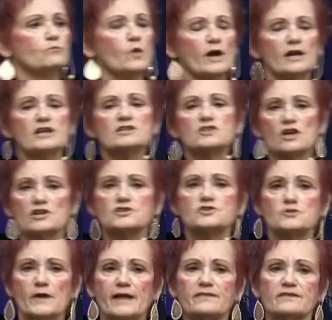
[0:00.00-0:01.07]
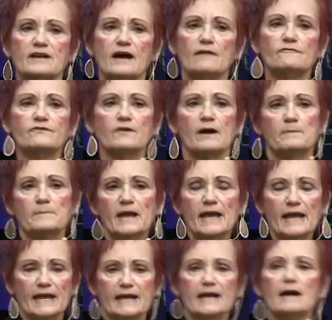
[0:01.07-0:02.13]
where does our strength come from?
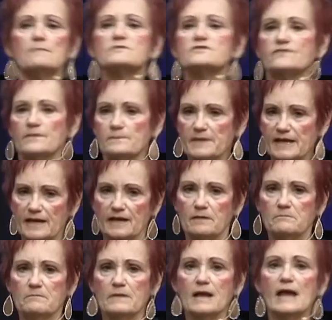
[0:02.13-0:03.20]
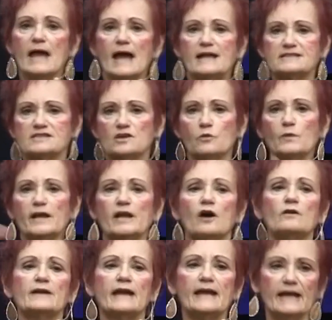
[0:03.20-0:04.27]
It comes from him. And so we
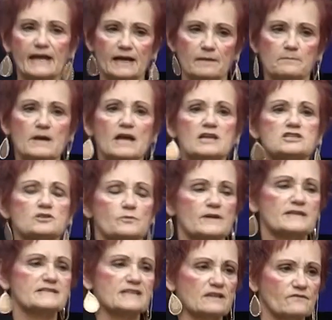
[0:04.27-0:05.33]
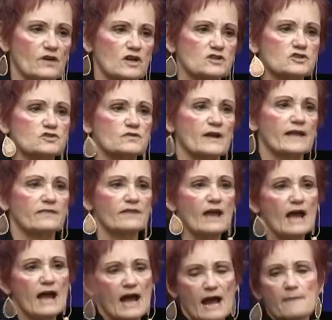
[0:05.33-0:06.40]
go to him to receive our strength.
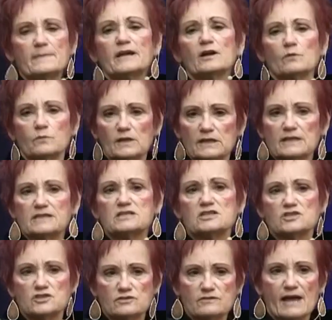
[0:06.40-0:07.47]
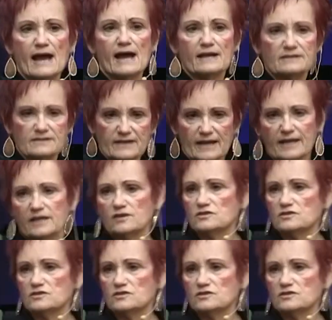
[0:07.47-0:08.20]
How many are willing to do that? Thank you,